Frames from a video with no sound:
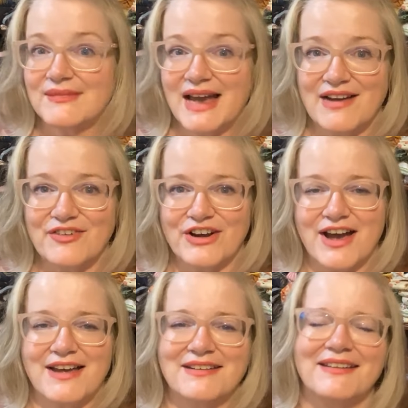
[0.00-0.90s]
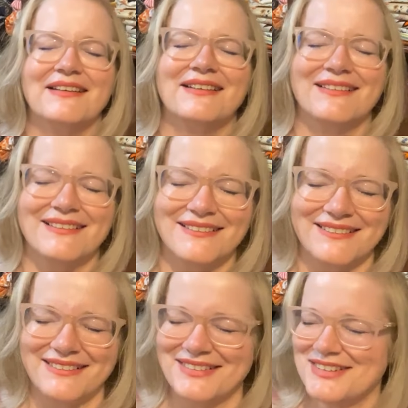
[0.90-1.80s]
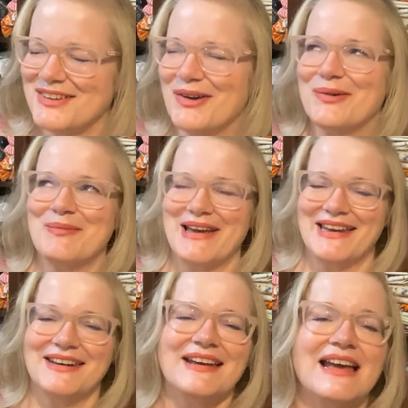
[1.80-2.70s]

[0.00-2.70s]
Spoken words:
I forgot. Oh man.